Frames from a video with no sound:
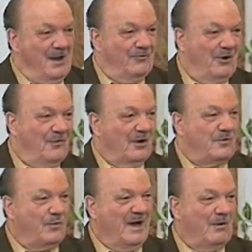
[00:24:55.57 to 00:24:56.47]
For the
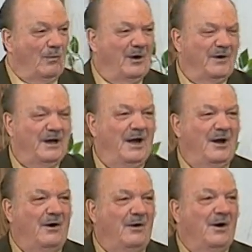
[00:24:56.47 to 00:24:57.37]
Greek word
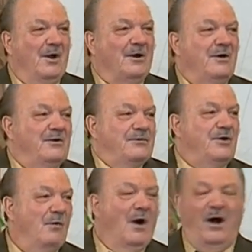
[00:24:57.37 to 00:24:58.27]
here
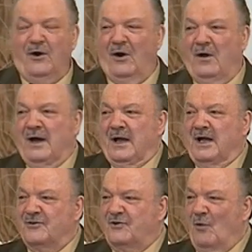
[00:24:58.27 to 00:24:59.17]
to utter
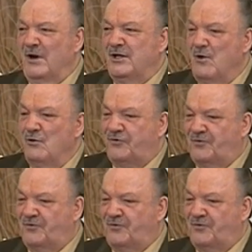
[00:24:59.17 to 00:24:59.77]
is only used